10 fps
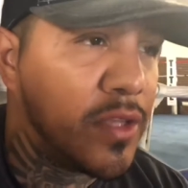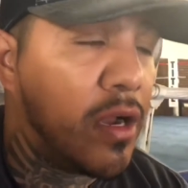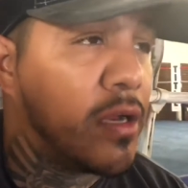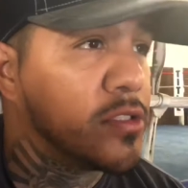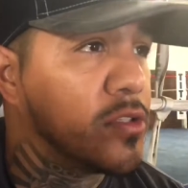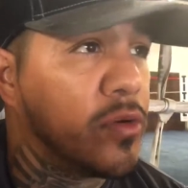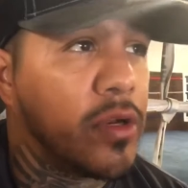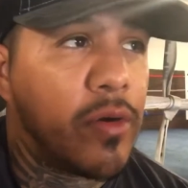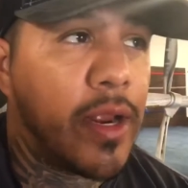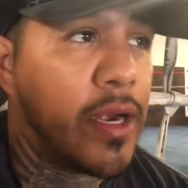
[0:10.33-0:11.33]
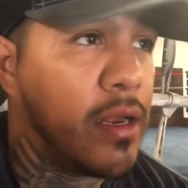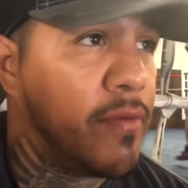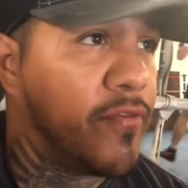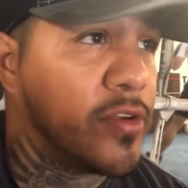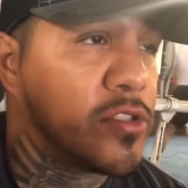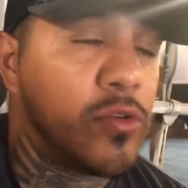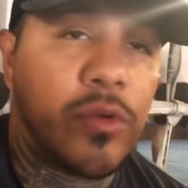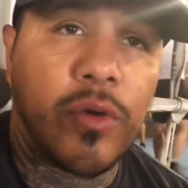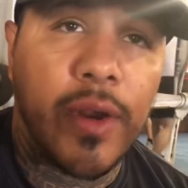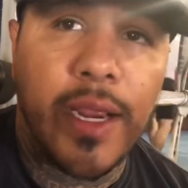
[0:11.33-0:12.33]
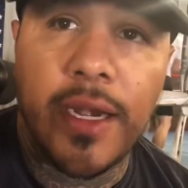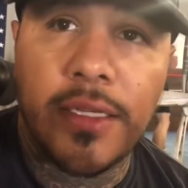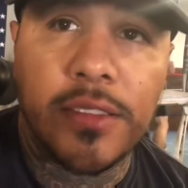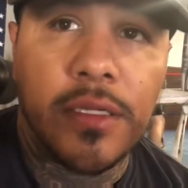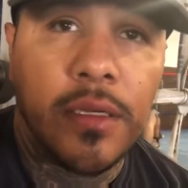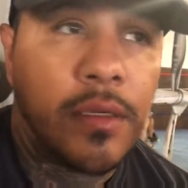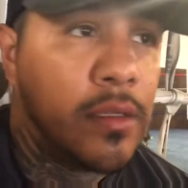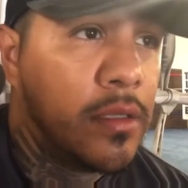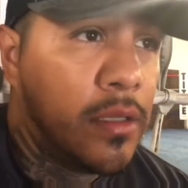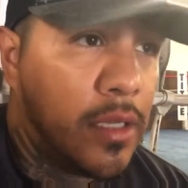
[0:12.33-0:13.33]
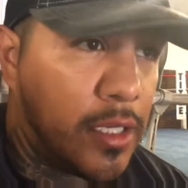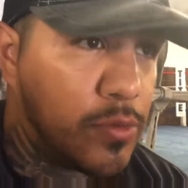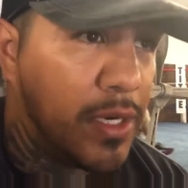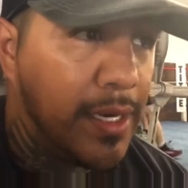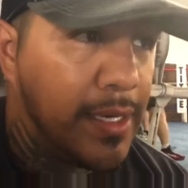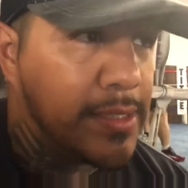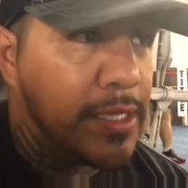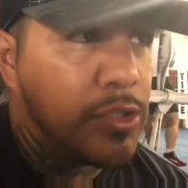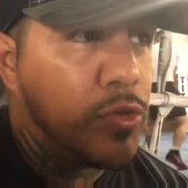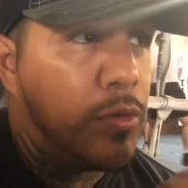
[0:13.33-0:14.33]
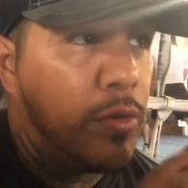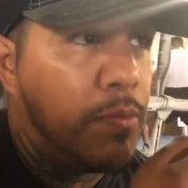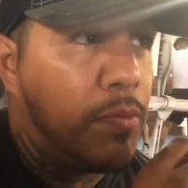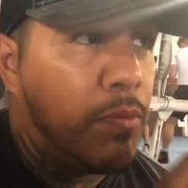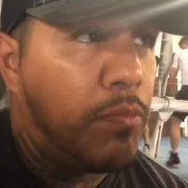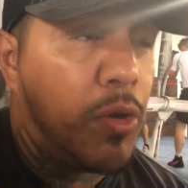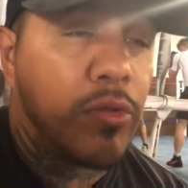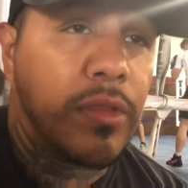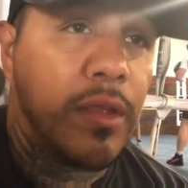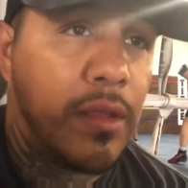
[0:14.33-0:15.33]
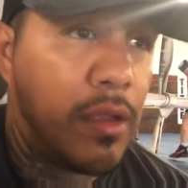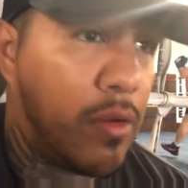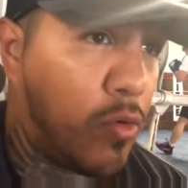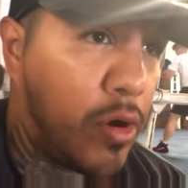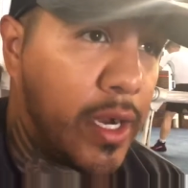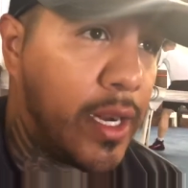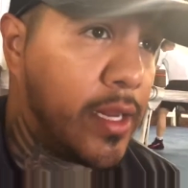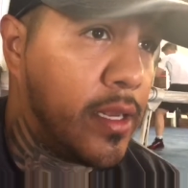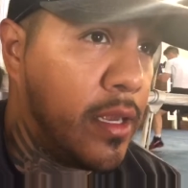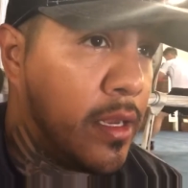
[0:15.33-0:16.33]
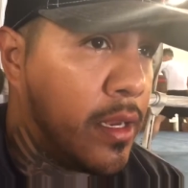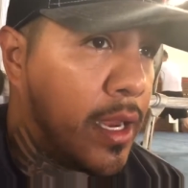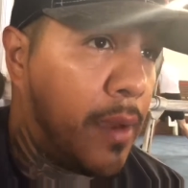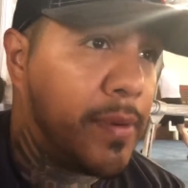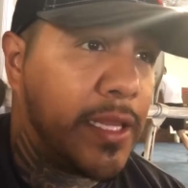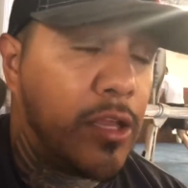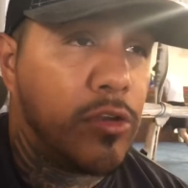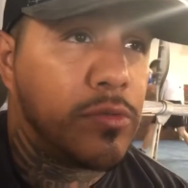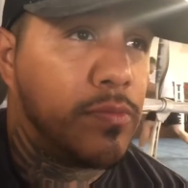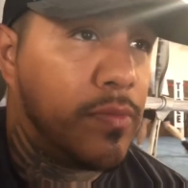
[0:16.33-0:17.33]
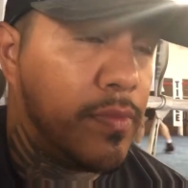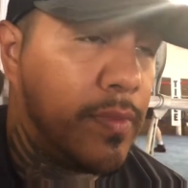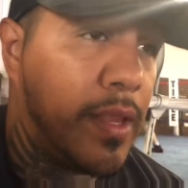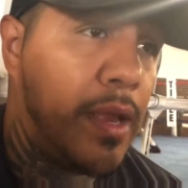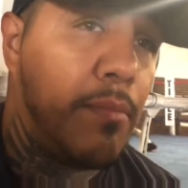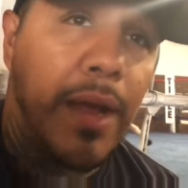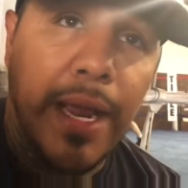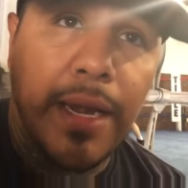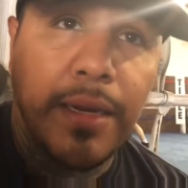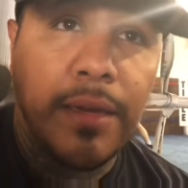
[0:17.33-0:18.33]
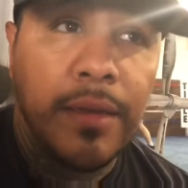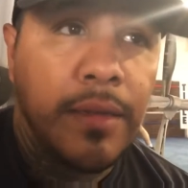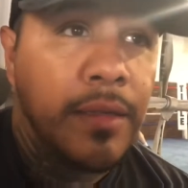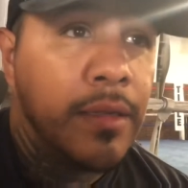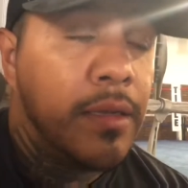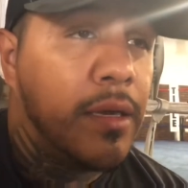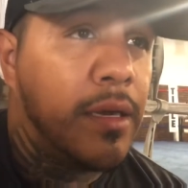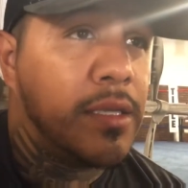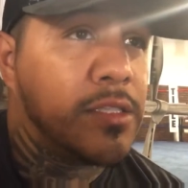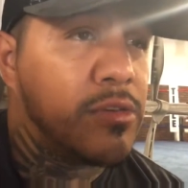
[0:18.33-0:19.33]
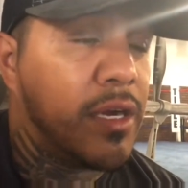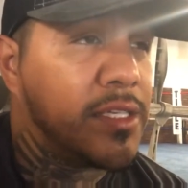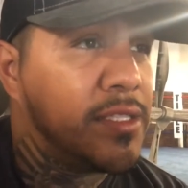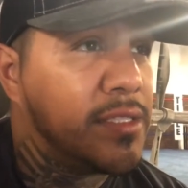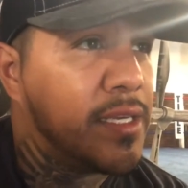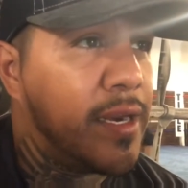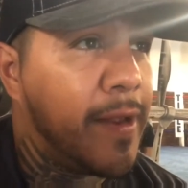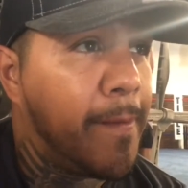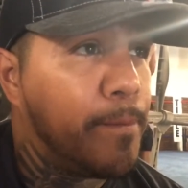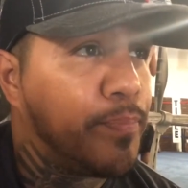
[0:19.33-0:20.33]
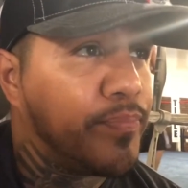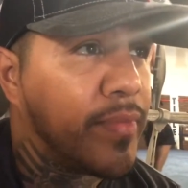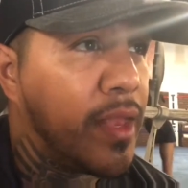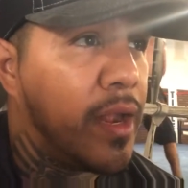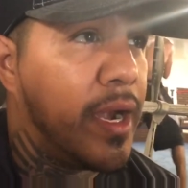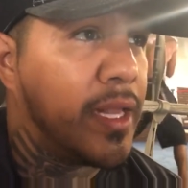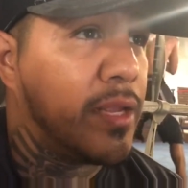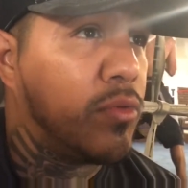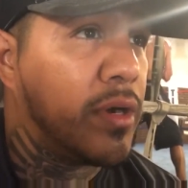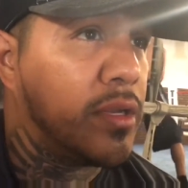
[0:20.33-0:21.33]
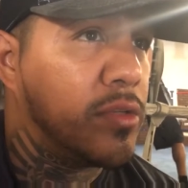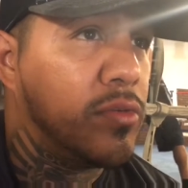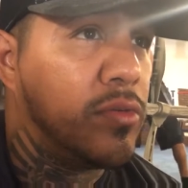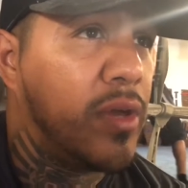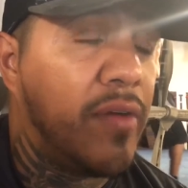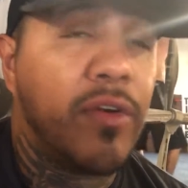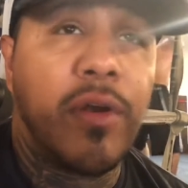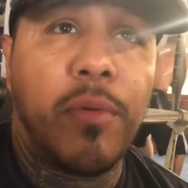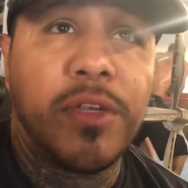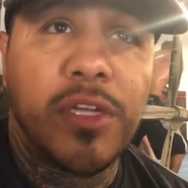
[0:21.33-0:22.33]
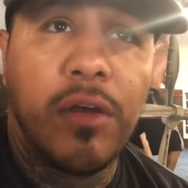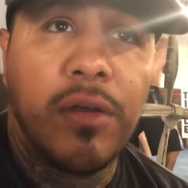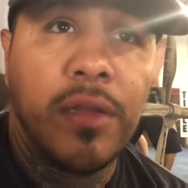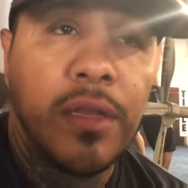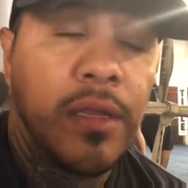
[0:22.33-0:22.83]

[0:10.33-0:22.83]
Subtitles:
Oh, it's doing great. Phil's doing great. He's really listening to both Jorge Capetillo's and mine instructions, and I think we're going to have a great result,